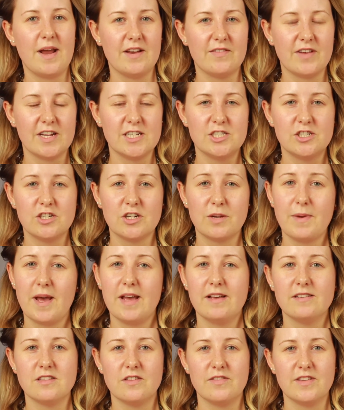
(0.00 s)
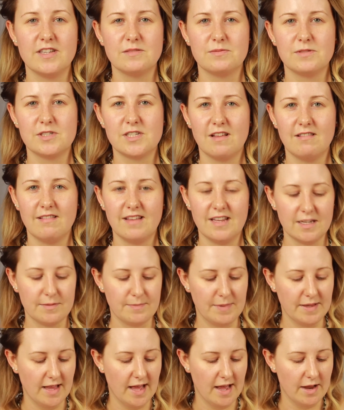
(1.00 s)
and I've actually done a post on this which I'll link
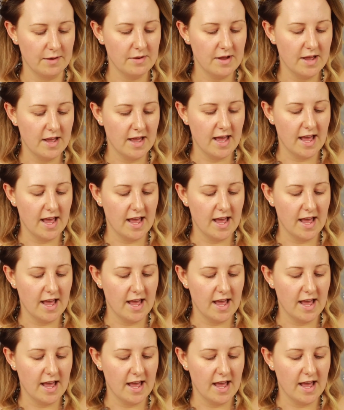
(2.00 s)
below,